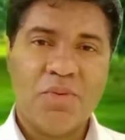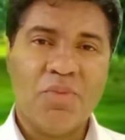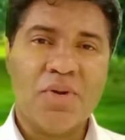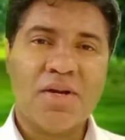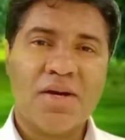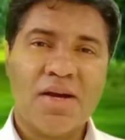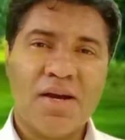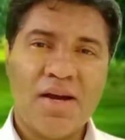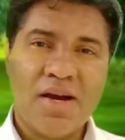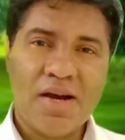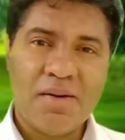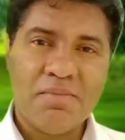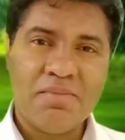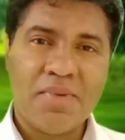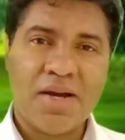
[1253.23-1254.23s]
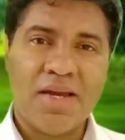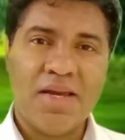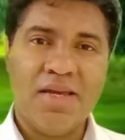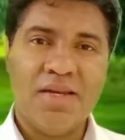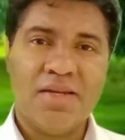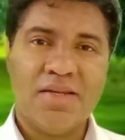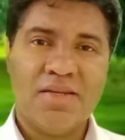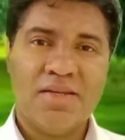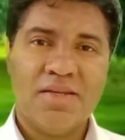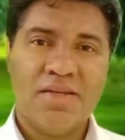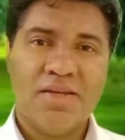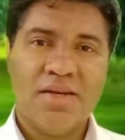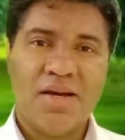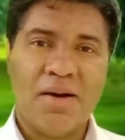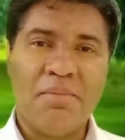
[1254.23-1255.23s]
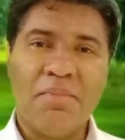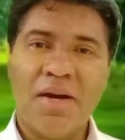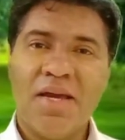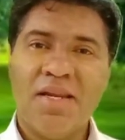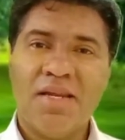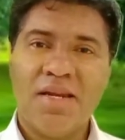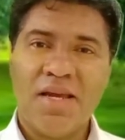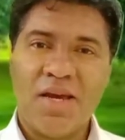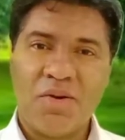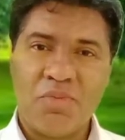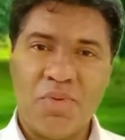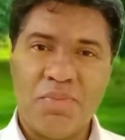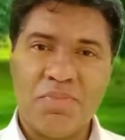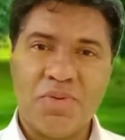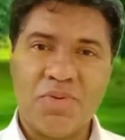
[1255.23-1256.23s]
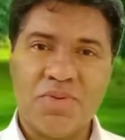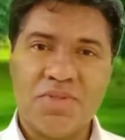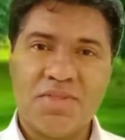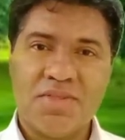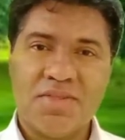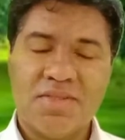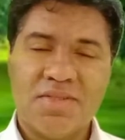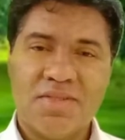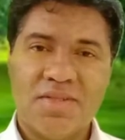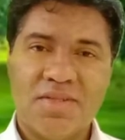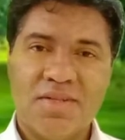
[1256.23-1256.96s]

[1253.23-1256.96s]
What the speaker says: with a calm mind, a mind in equipoise.